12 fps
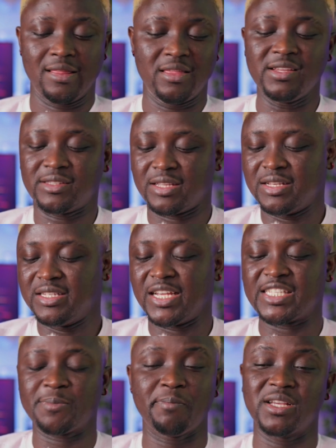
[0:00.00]
This thing
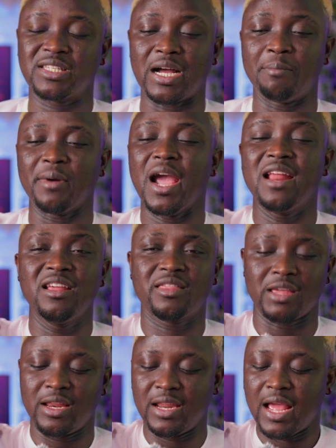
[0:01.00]
just picks up
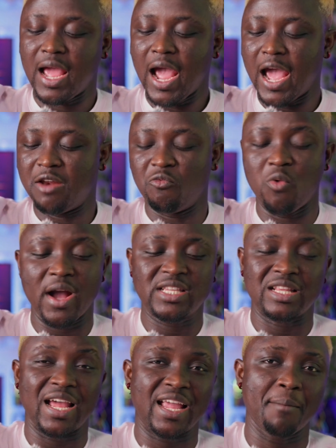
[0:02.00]
anything and
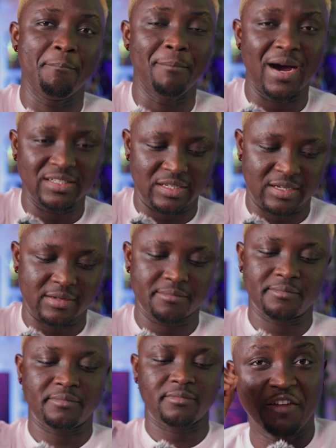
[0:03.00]
works like a magic.
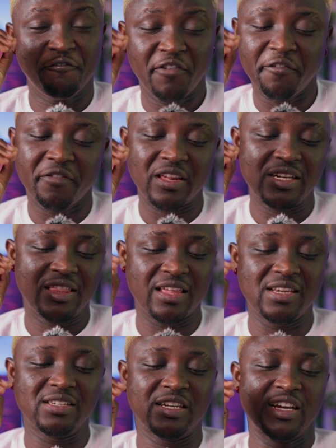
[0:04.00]
The fifth
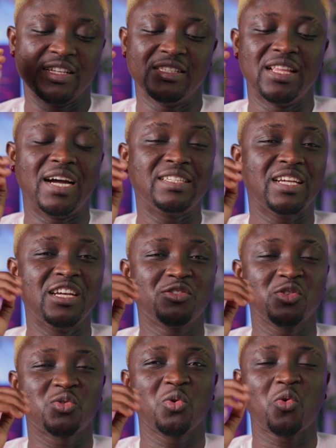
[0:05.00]
thing is that
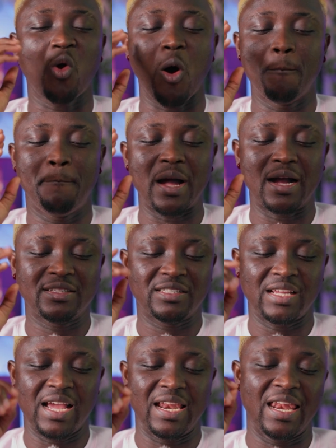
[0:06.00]
it's also
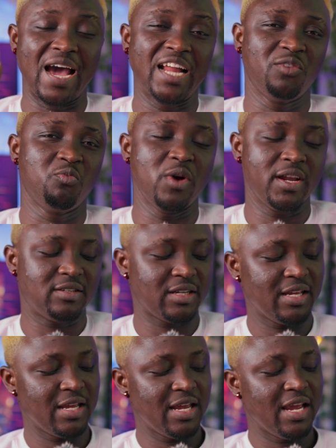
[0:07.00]
compact and lightweight.
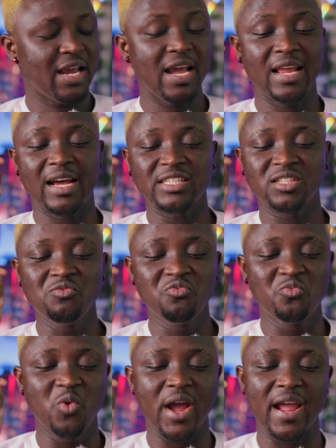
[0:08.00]
It
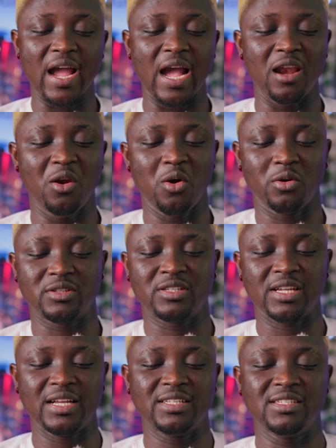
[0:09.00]
doesn't weigh a
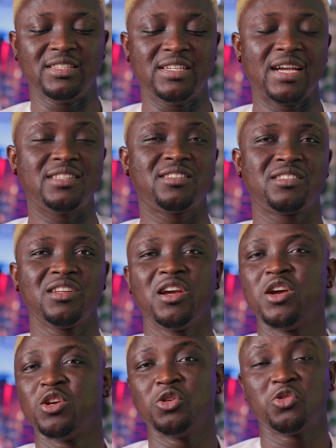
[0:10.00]
lot. It is just
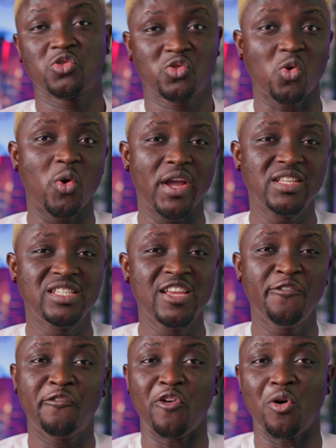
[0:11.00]
so
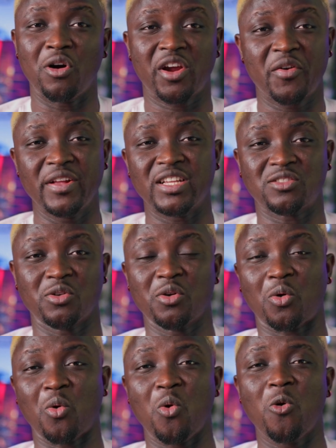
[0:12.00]
easy for creators on
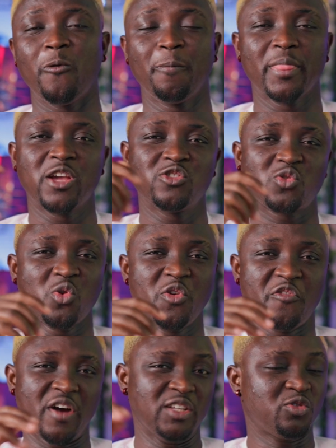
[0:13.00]
the go. So
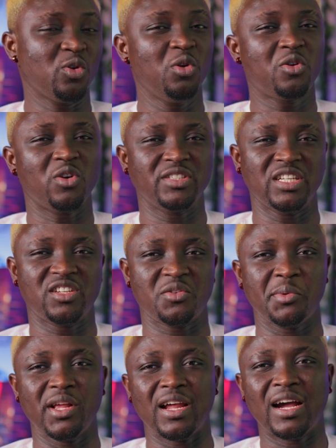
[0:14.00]
if you're a solo content
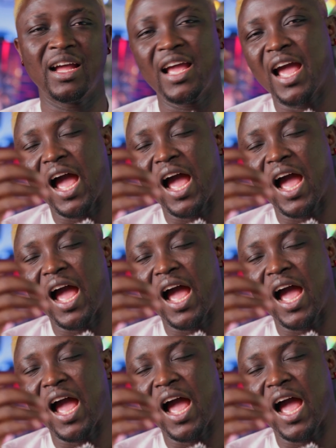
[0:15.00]
creator